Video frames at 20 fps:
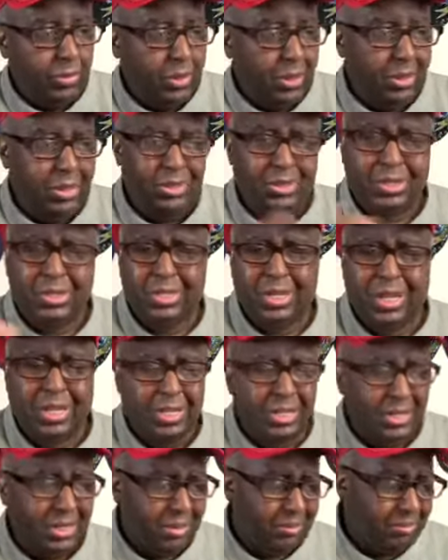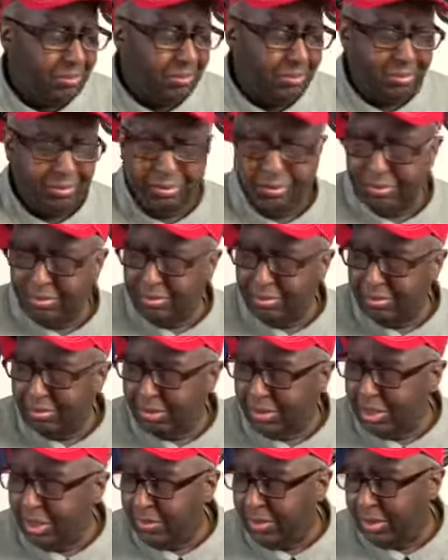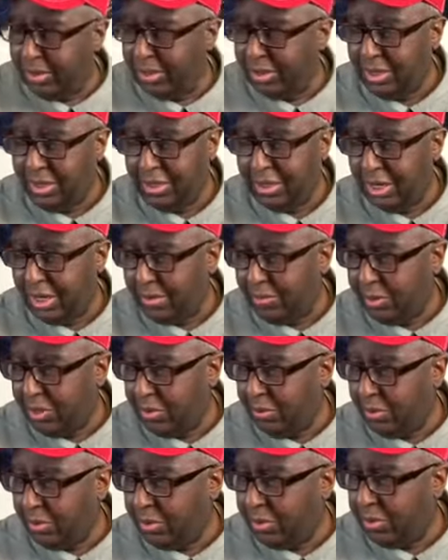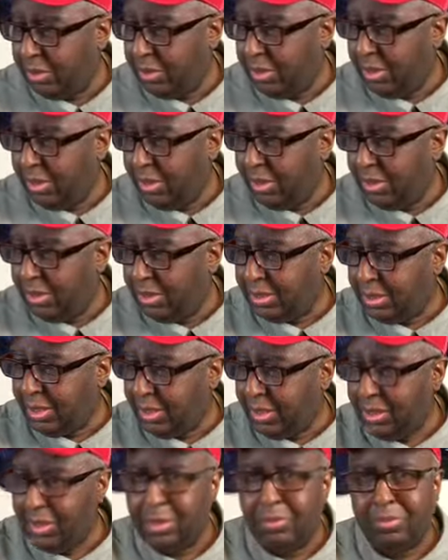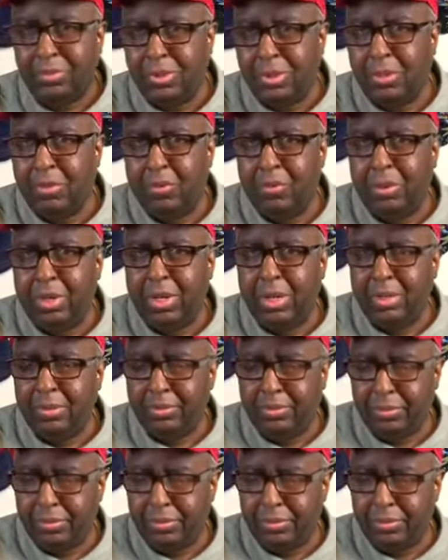Let's just light it up. Let's not waste any time anymore. Let's light it up and see what we get.